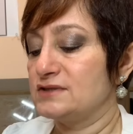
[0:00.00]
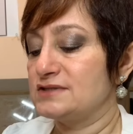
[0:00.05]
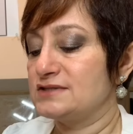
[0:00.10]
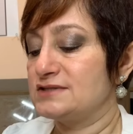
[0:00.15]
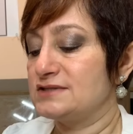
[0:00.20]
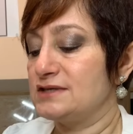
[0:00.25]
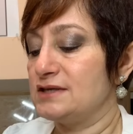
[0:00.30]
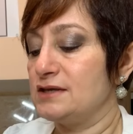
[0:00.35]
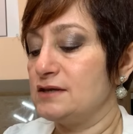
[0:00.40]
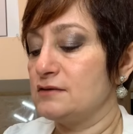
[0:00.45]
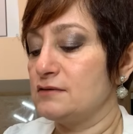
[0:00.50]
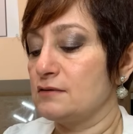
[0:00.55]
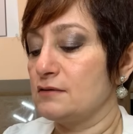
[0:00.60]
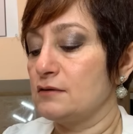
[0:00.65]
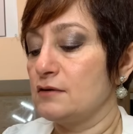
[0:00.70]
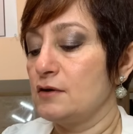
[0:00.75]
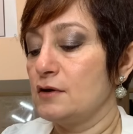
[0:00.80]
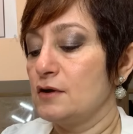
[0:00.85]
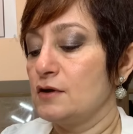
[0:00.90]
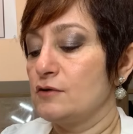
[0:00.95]
see
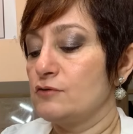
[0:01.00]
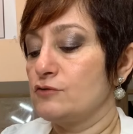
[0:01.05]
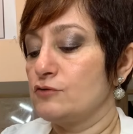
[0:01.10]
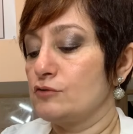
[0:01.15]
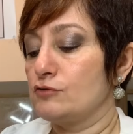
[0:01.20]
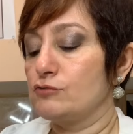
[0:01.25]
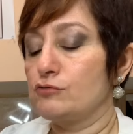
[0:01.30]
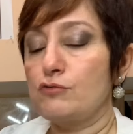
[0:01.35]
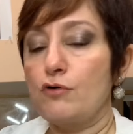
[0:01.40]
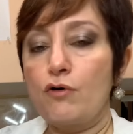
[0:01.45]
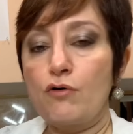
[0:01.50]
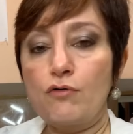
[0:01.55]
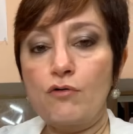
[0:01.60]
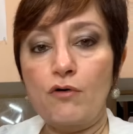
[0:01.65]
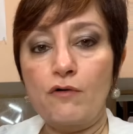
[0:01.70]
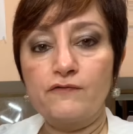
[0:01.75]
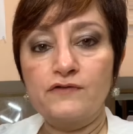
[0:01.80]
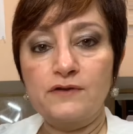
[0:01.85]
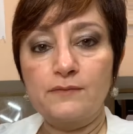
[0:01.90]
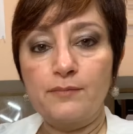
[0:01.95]
the glow
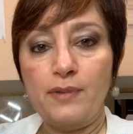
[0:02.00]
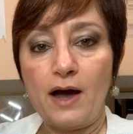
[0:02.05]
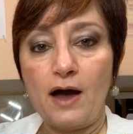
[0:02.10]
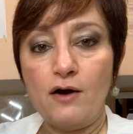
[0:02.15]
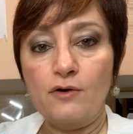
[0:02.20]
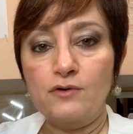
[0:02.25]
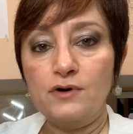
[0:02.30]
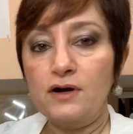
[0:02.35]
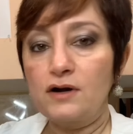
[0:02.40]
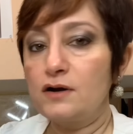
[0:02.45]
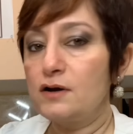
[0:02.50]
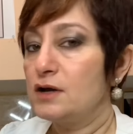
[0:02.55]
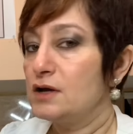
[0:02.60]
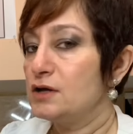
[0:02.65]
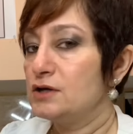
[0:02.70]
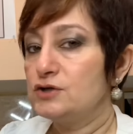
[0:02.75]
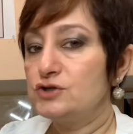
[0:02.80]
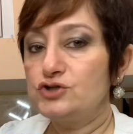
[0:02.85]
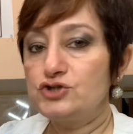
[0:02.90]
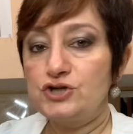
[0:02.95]
of the powder,
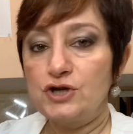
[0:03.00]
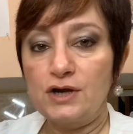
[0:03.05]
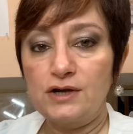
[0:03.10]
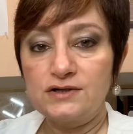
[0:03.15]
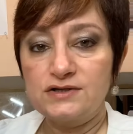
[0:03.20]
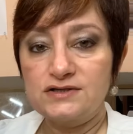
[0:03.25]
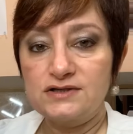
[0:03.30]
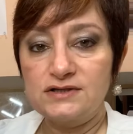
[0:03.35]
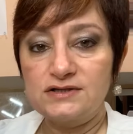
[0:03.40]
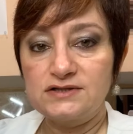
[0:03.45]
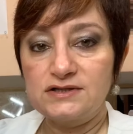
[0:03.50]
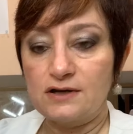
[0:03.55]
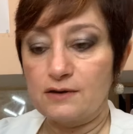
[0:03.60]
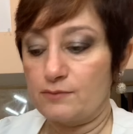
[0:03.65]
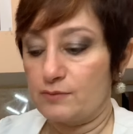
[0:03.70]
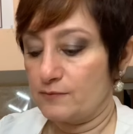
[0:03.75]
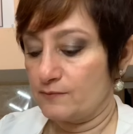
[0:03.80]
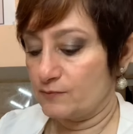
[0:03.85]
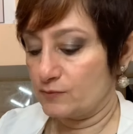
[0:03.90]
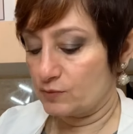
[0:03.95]
change the
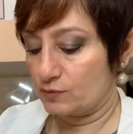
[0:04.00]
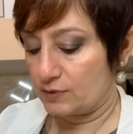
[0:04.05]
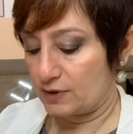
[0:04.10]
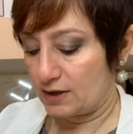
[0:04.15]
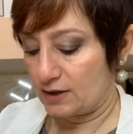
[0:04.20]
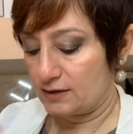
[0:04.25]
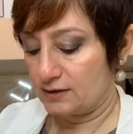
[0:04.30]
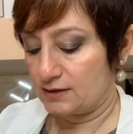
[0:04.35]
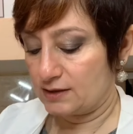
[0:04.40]
tip, okay?